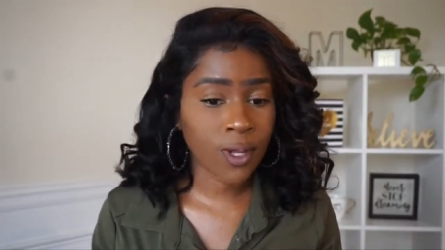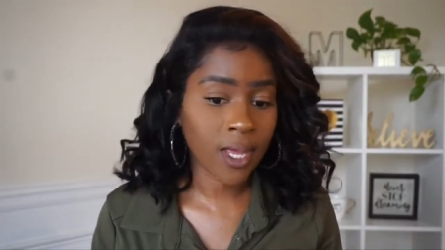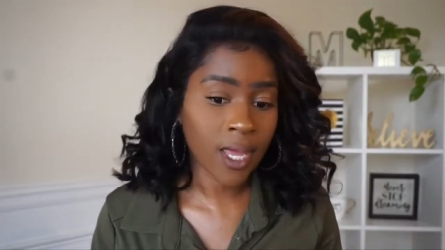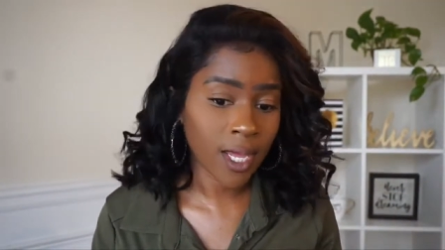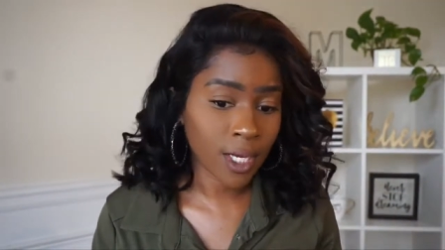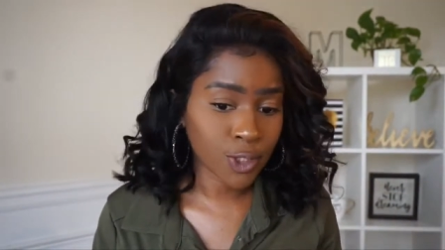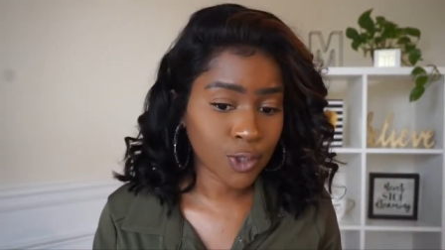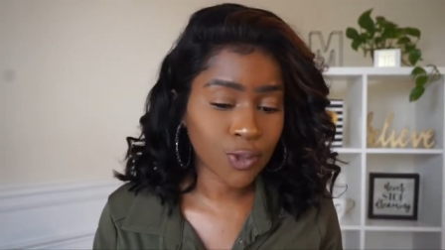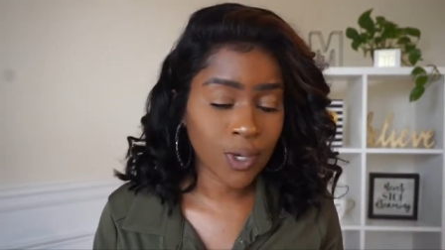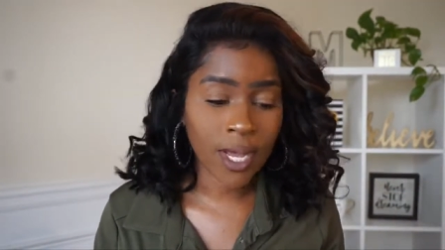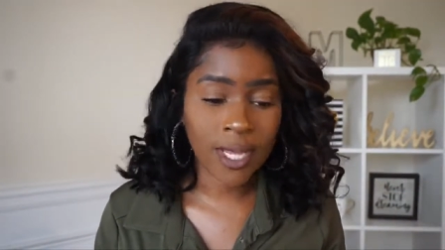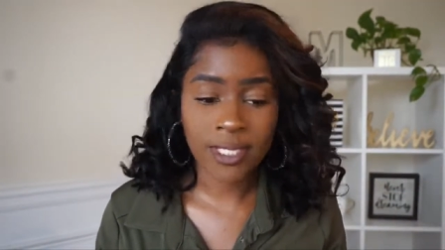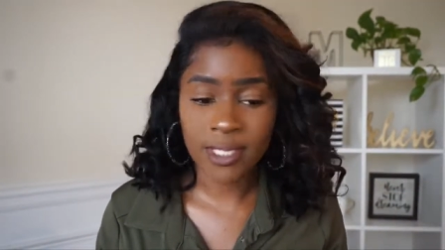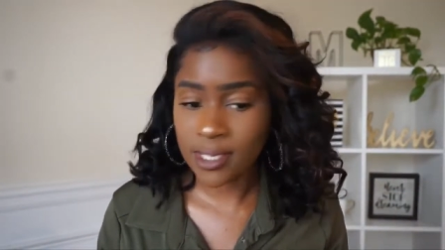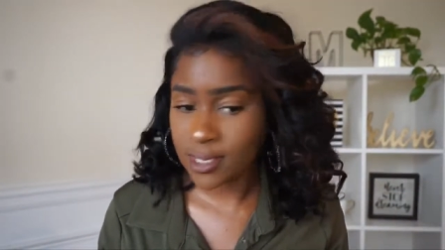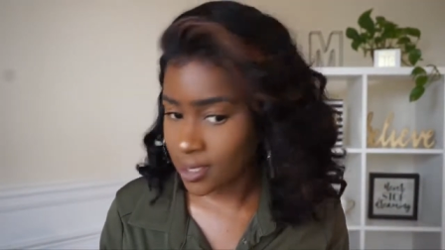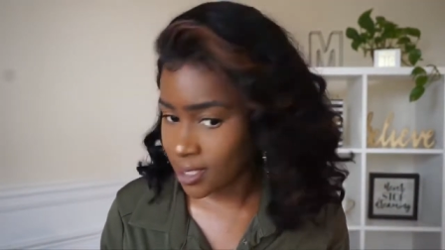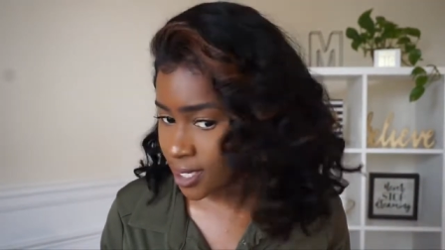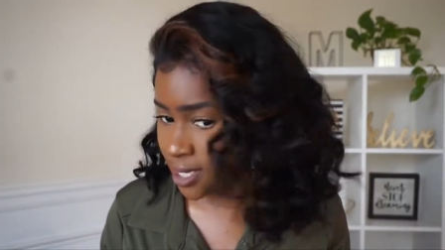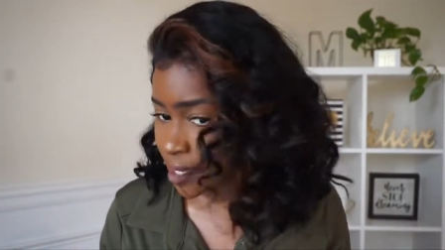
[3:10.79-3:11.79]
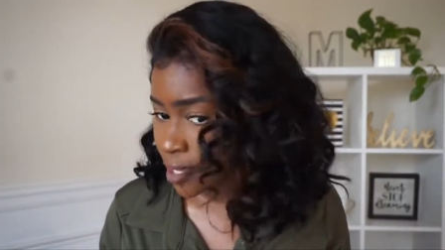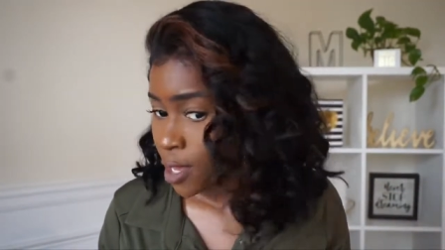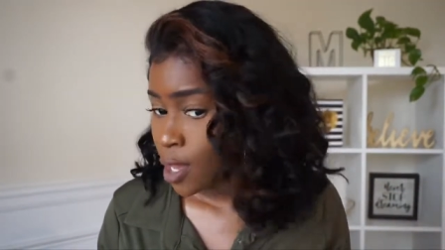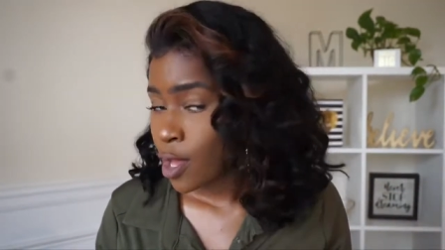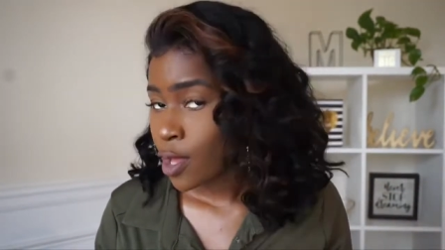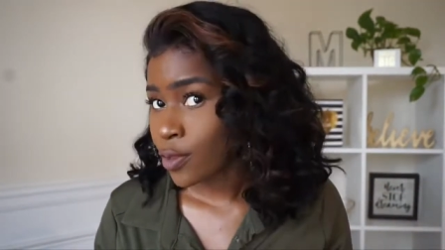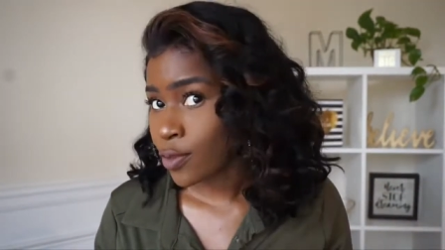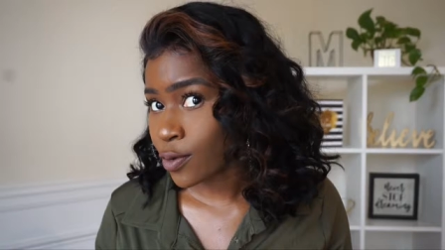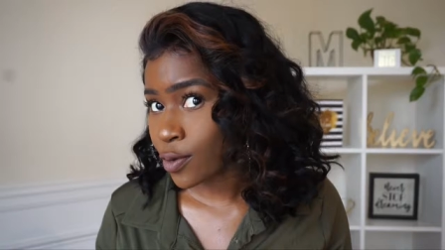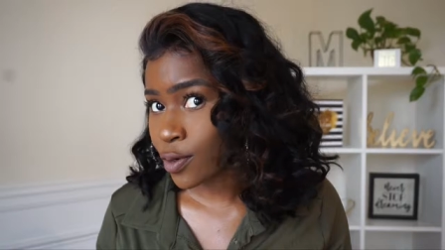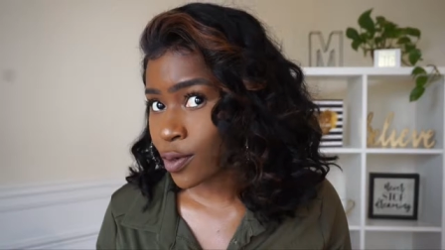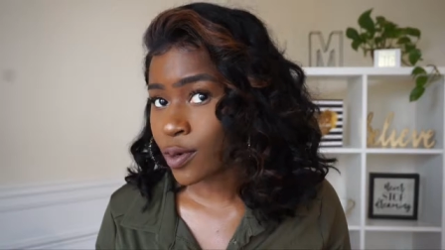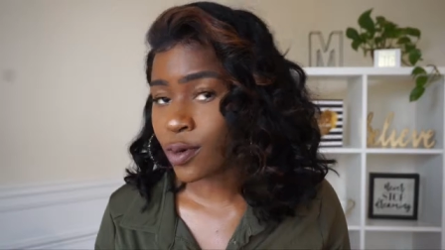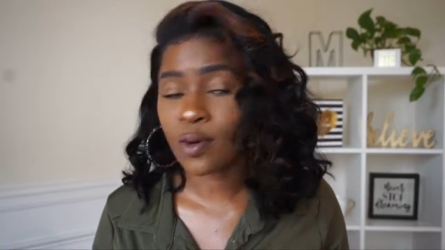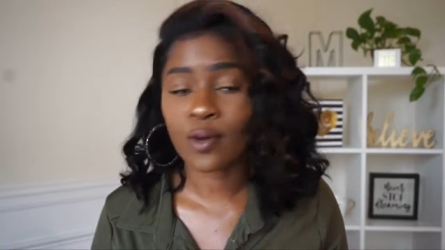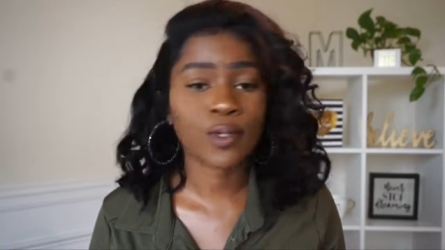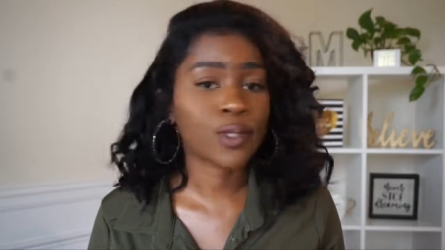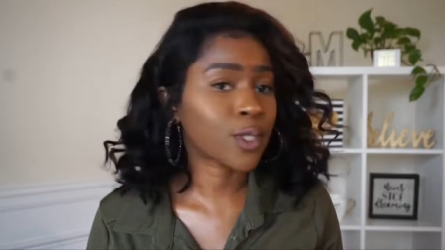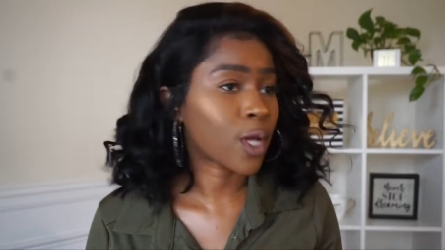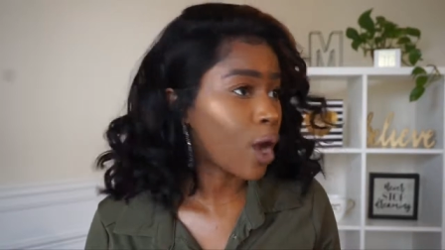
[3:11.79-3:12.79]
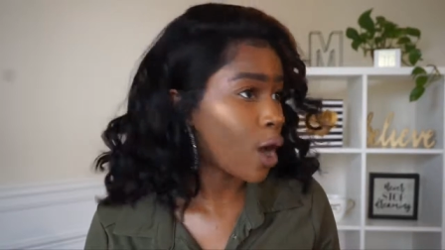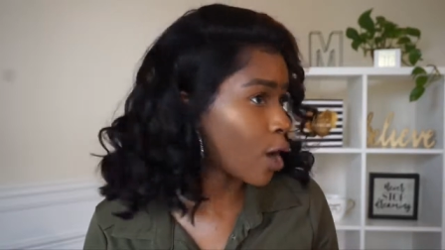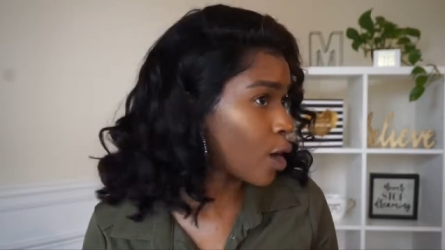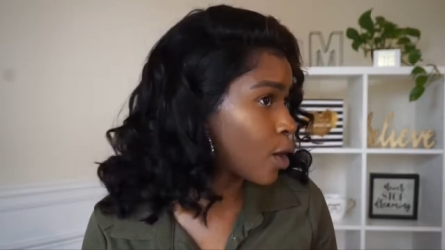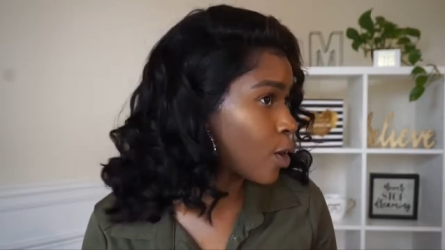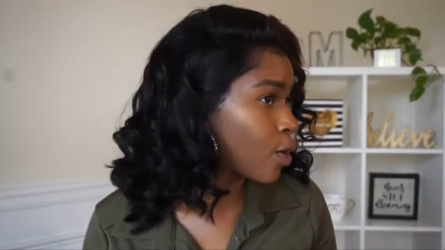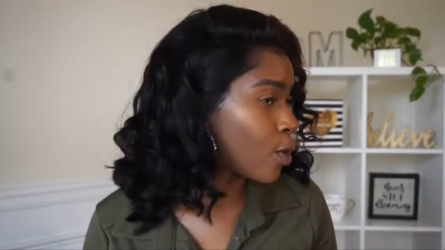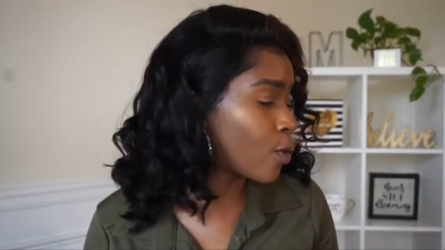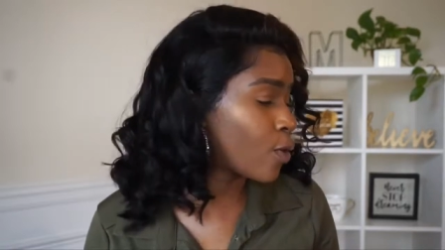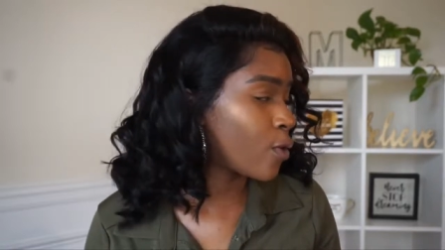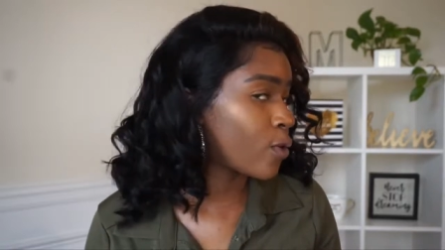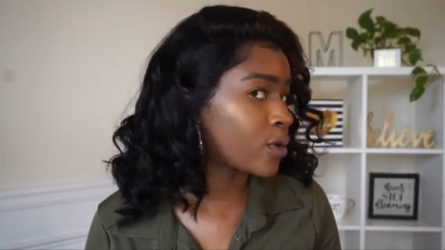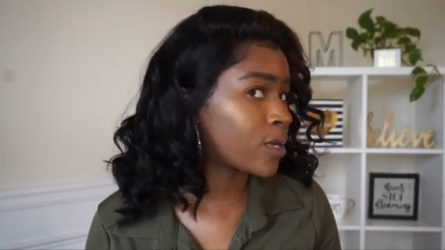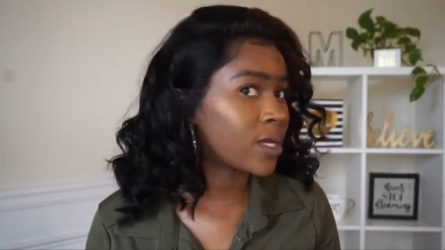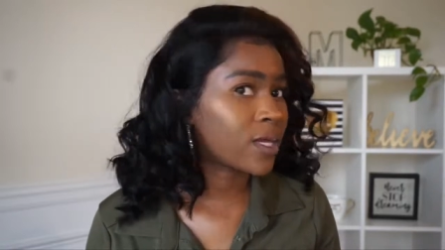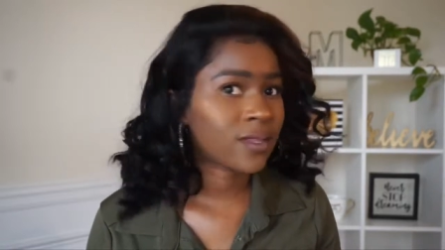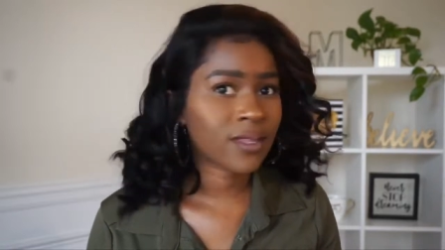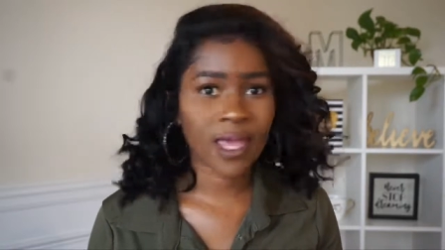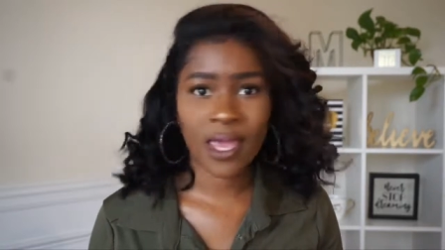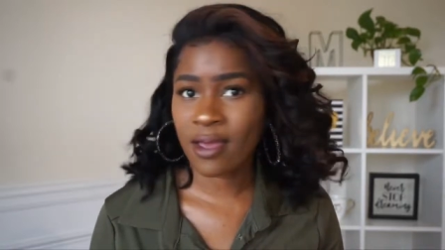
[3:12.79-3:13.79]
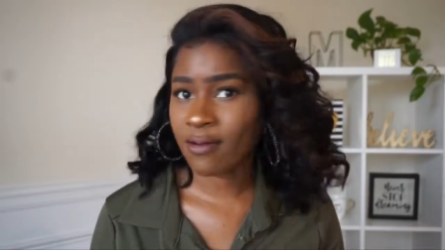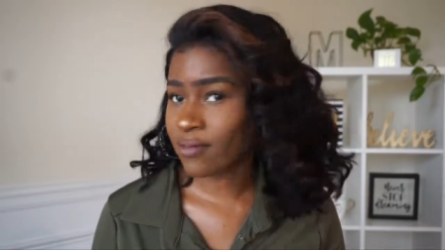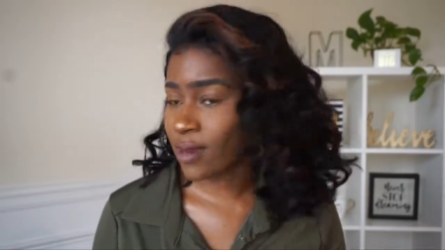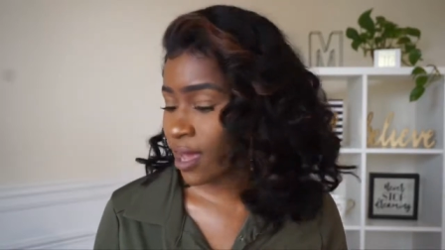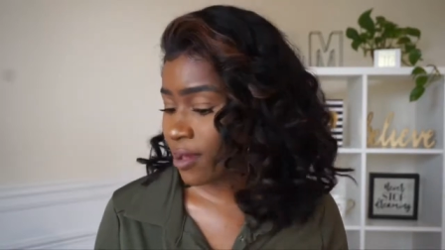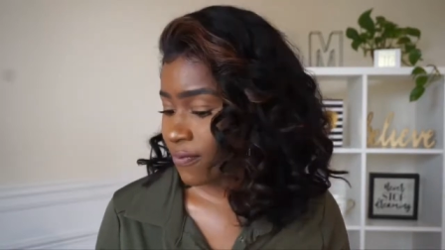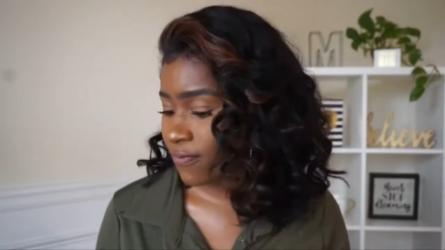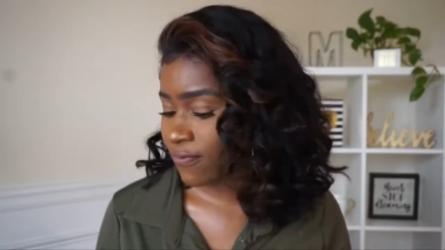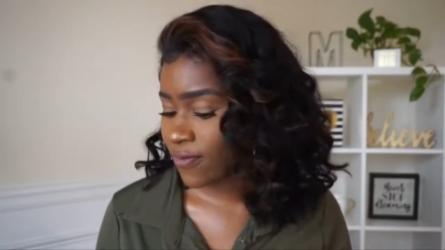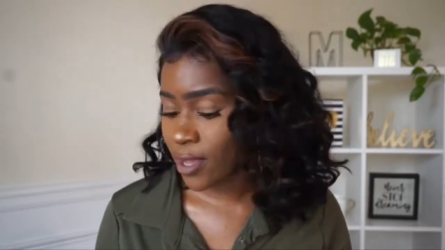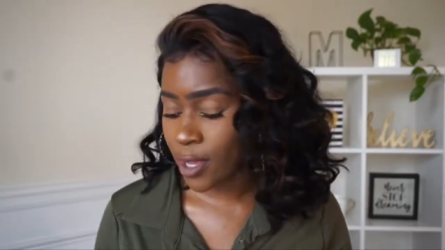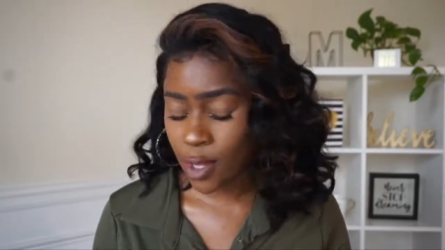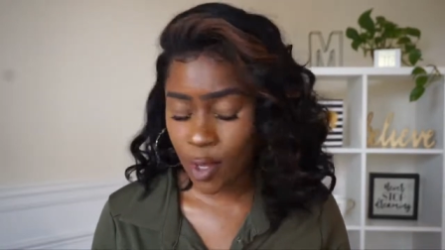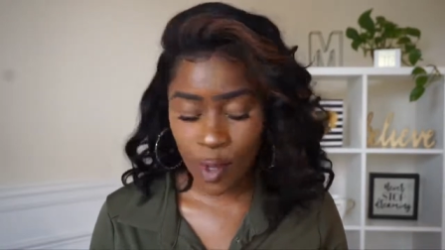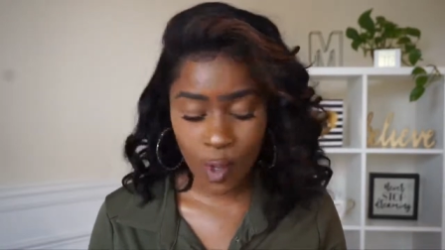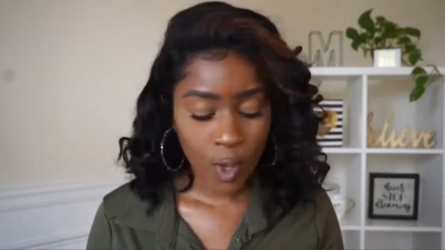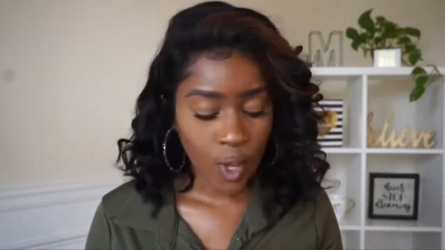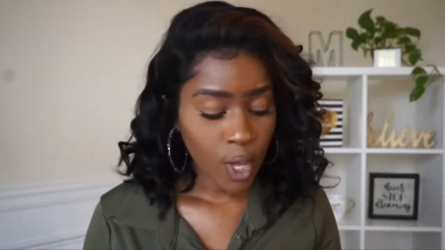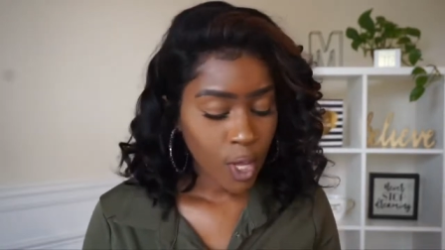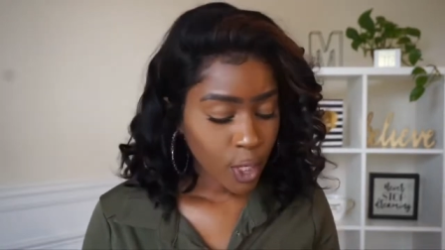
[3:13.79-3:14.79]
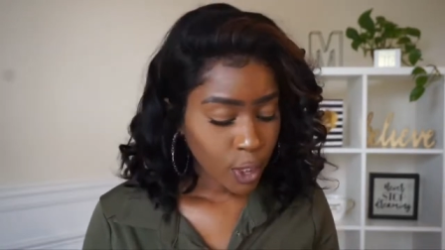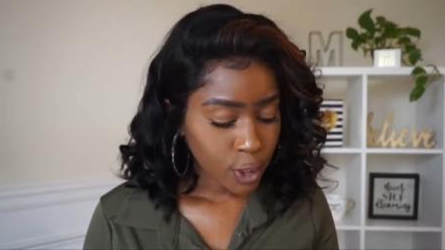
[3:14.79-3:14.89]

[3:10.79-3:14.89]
And as you guys can see, the curls are holding. They have not failed.